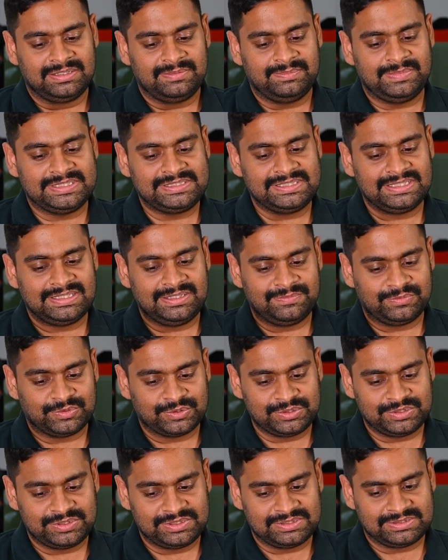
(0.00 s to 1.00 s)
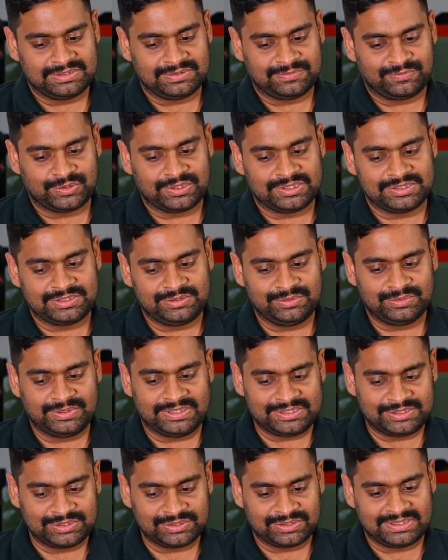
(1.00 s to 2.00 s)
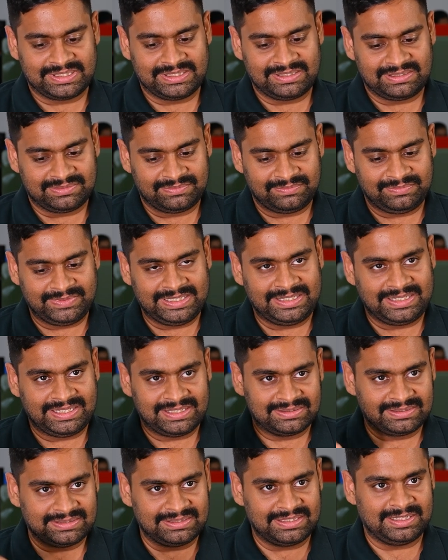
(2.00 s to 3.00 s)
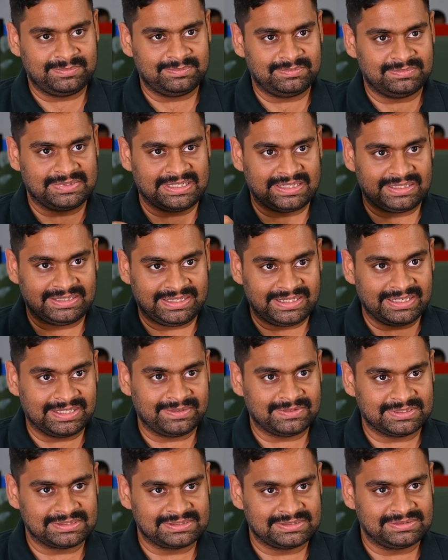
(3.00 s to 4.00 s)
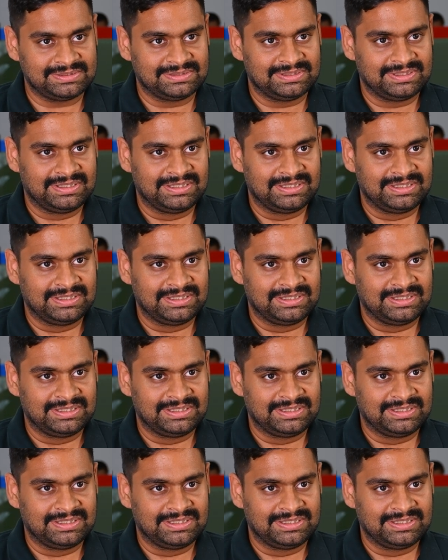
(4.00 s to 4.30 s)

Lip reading: basically was for us to ensure that we take the name that they give us.